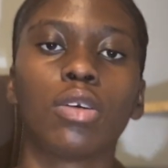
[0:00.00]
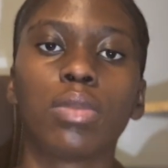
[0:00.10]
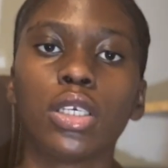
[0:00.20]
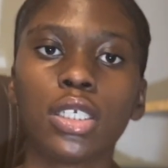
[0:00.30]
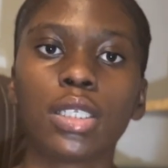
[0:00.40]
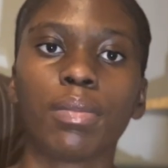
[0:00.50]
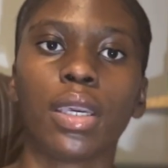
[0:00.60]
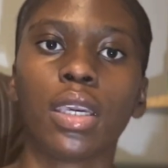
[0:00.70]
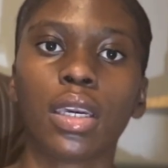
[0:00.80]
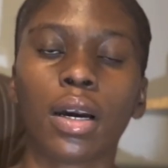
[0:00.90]
Please
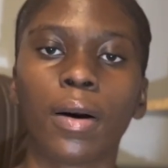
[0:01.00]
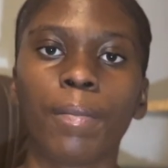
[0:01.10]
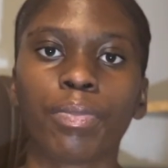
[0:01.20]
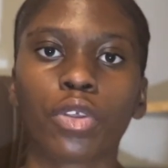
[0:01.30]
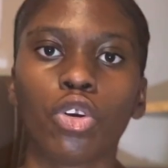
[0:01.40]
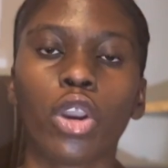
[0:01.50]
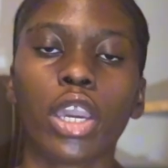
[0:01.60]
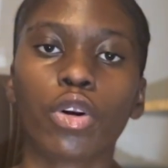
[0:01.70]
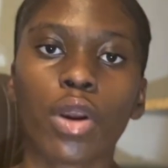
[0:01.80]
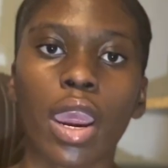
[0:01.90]
make your
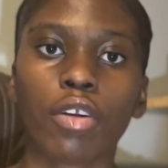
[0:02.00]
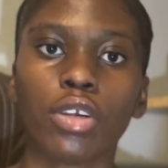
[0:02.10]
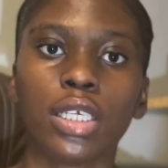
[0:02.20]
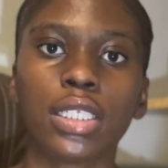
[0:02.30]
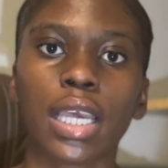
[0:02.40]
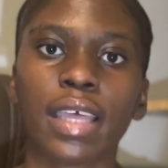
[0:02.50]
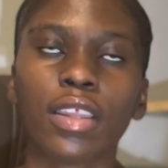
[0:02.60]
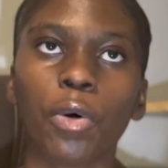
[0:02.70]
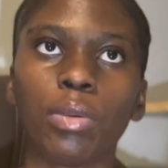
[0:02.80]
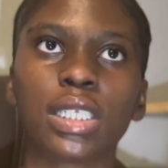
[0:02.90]
inquiries at
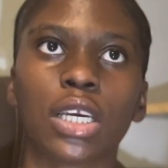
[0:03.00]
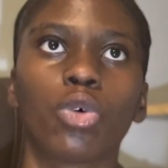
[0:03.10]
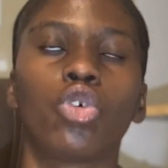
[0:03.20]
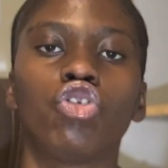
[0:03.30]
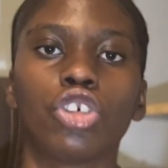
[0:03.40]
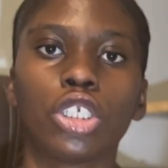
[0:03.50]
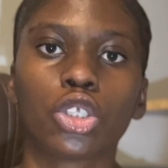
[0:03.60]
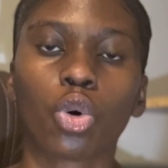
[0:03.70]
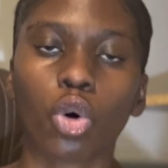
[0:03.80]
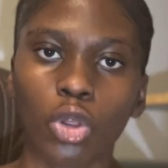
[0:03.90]
the website or
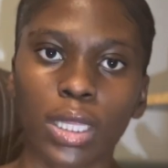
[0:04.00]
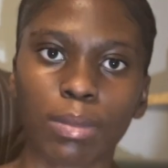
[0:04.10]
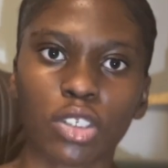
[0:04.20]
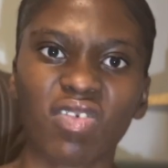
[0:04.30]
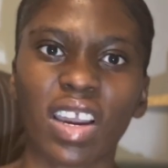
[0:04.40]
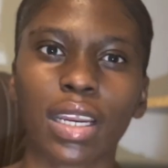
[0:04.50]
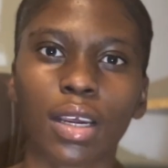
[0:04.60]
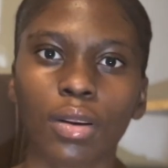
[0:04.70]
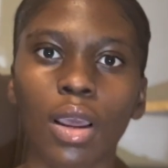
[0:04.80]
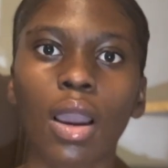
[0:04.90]
just call them to find
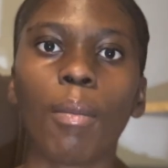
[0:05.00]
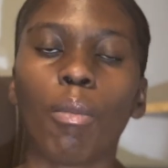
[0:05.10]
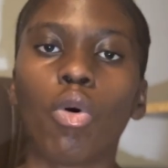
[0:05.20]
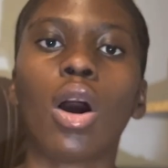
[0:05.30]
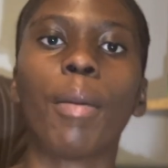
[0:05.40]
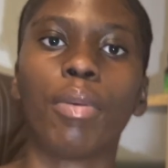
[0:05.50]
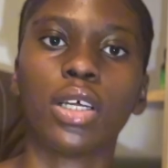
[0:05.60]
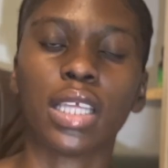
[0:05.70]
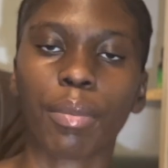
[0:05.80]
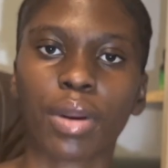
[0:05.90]
out more
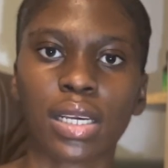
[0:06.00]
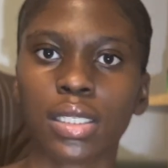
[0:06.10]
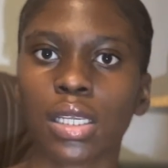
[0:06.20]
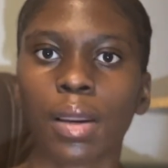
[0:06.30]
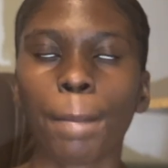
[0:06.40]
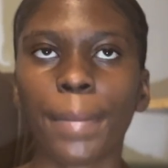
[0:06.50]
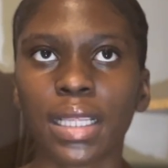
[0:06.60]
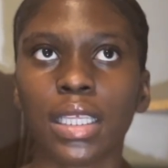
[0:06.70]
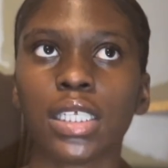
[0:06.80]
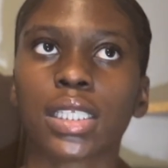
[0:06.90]
about their pricing.
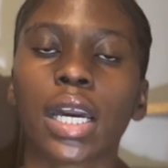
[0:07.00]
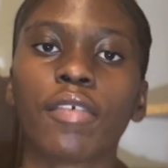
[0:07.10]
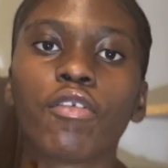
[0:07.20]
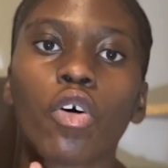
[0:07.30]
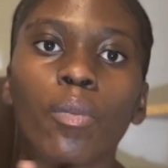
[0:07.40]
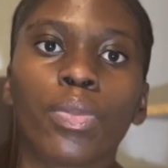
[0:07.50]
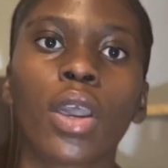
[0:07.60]
But they start from